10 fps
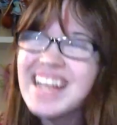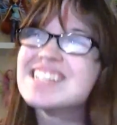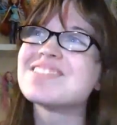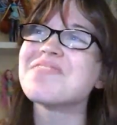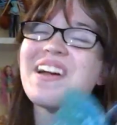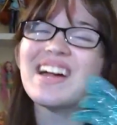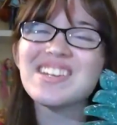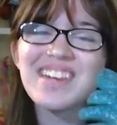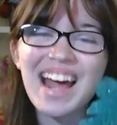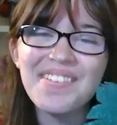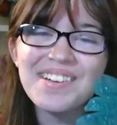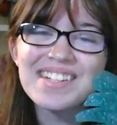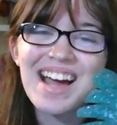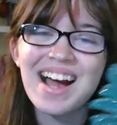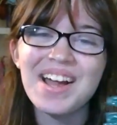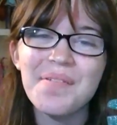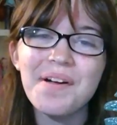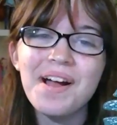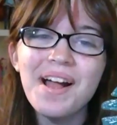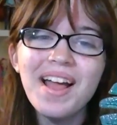I swear I do it every
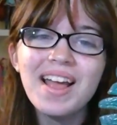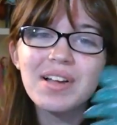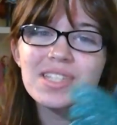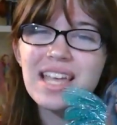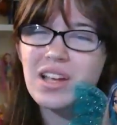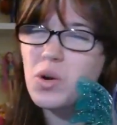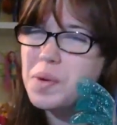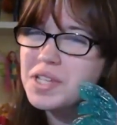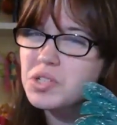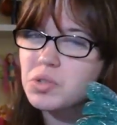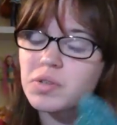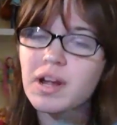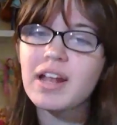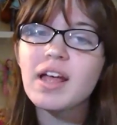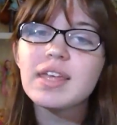time. It was like, her wings don't look right.